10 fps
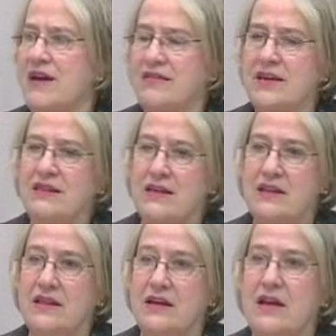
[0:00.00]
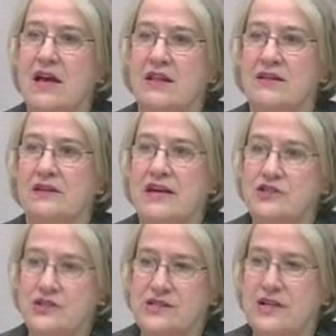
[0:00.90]
I think that the
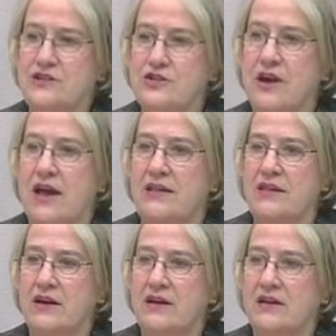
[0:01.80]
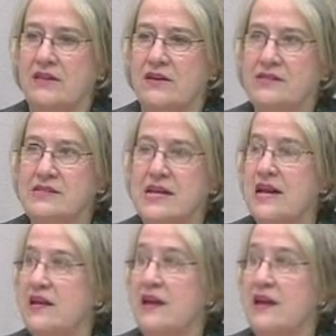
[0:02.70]
legislature and the state,